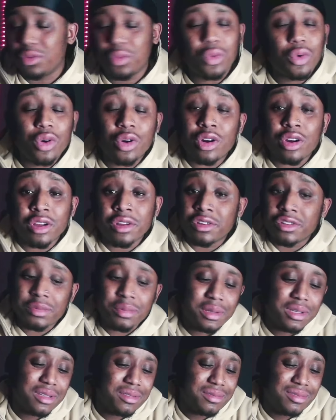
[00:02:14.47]
Warriors,
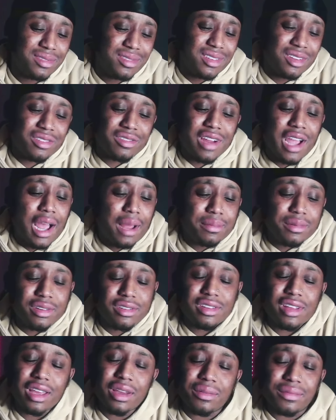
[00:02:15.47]
but the
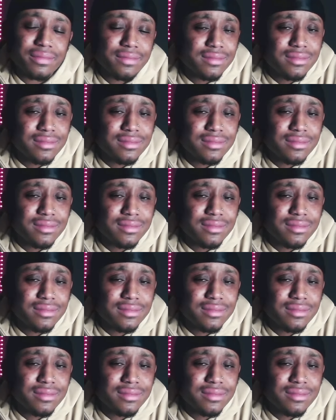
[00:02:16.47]
Raptors, like,